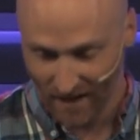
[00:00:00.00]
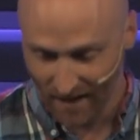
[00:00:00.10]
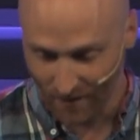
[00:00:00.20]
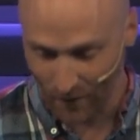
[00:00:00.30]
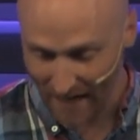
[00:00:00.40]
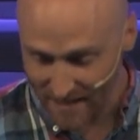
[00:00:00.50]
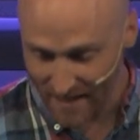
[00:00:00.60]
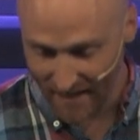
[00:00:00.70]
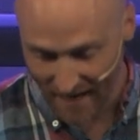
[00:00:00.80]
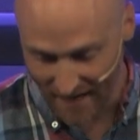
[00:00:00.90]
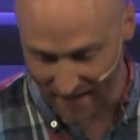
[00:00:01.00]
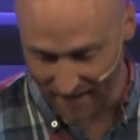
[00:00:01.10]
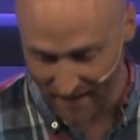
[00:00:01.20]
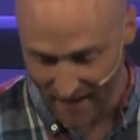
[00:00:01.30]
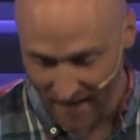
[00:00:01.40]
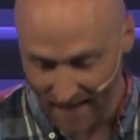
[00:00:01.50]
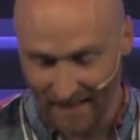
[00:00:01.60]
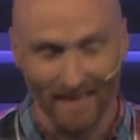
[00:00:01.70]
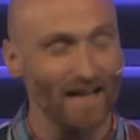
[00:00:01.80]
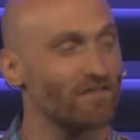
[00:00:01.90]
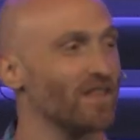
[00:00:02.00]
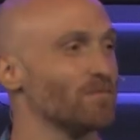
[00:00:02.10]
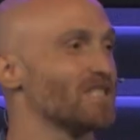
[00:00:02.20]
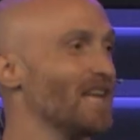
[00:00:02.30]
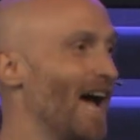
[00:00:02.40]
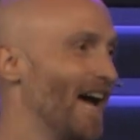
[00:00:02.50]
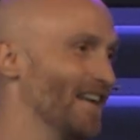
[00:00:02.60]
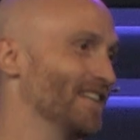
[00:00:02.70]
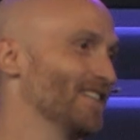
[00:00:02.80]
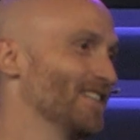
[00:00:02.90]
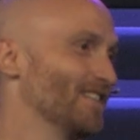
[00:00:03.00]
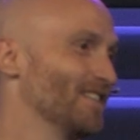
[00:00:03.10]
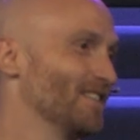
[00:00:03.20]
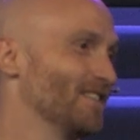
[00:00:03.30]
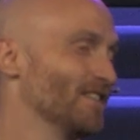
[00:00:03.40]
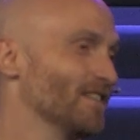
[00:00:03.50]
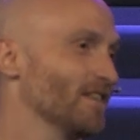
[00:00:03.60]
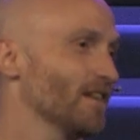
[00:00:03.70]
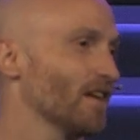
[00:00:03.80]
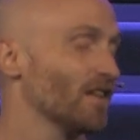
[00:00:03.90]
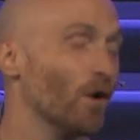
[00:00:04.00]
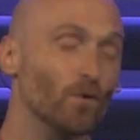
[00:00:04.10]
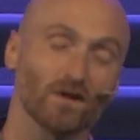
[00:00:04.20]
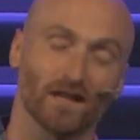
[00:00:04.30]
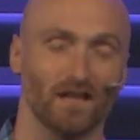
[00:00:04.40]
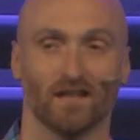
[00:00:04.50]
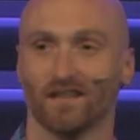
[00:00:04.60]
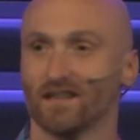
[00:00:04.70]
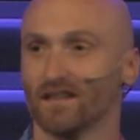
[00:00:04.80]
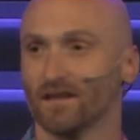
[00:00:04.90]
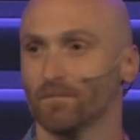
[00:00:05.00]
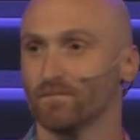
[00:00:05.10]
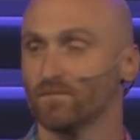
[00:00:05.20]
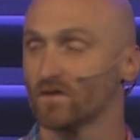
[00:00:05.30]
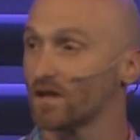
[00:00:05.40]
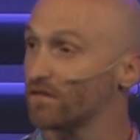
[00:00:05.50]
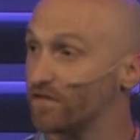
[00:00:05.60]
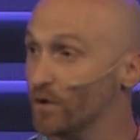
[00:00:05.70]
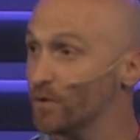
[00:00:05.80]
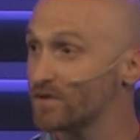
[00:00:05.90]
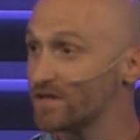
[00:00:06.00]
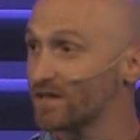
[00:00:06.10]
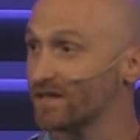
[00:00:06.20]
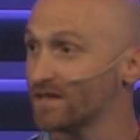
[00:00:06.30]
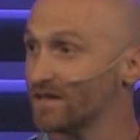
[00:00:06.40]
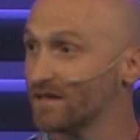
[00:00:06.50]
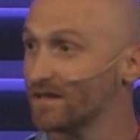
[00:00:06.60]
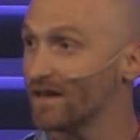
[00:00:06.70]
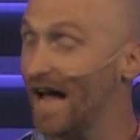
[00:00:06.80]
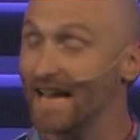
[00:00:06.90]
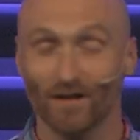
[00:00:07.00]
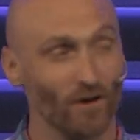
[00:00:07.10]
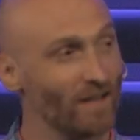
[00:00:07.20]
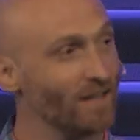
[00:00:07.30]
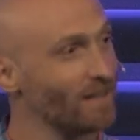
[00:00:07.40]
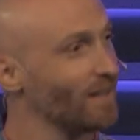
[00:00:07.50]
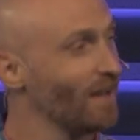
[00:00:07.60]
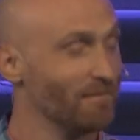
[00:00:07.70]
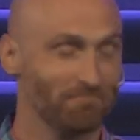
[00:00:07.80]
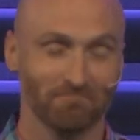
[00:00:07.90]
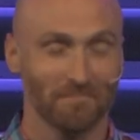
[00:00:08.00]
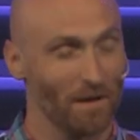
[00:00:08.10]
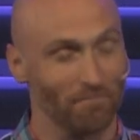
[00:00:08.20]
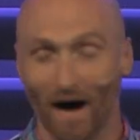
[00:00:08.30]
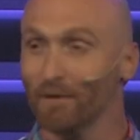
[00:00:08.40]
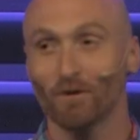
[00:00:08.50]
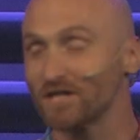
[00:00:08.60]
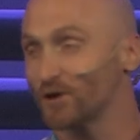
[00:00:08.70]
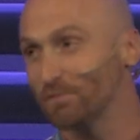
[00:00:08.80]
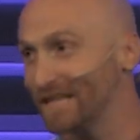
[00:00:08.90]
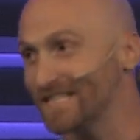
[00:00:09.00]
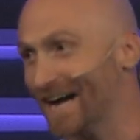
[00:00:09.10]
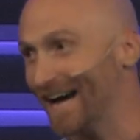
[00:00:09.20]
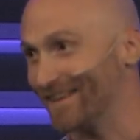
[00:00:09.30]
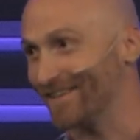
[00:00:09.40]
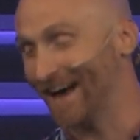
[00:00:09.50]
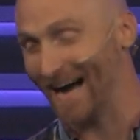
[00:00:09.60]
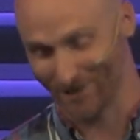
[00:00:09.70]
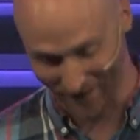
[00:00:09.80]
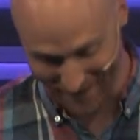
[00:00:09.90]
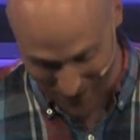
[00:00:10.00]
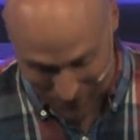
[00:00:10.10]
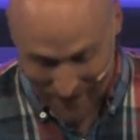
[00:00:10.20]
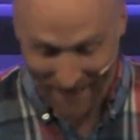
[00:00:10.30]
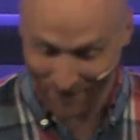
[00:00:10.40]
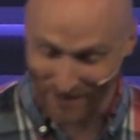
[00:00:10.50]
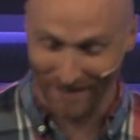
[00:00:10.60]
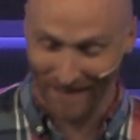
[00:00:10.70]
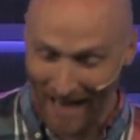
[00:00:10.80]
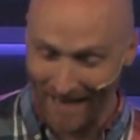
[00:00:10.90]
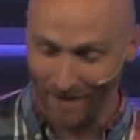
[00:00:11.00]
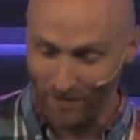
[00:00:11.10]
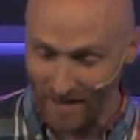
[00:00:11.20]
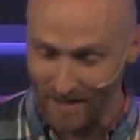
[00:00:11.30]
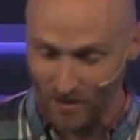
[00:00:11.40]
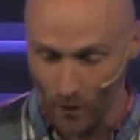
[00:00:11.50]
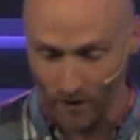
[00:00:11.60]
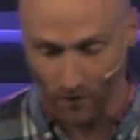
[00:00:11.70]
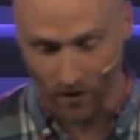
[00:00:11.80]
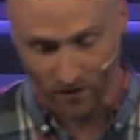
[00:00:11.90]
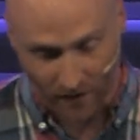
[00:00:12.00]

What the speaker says: And when I stayed hidden, it left them sad and lonely, confused, angry. Mommy wasn't too pleased either, actually. So there was a lot of things going wrong.